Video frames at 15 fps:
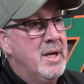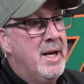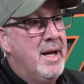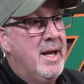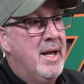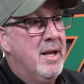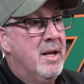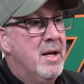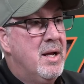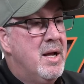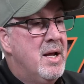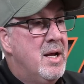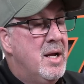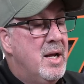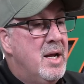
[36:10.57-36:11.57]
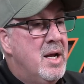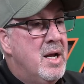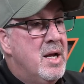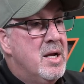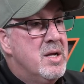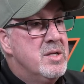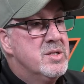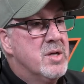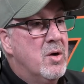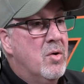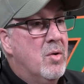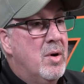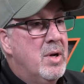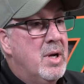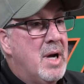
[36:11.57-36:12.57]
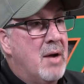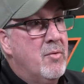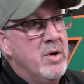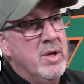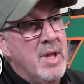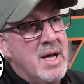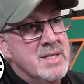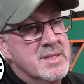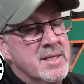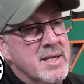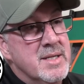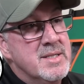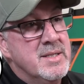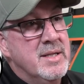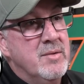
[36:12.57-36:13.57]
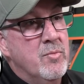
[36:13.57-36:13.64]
And so I realized this,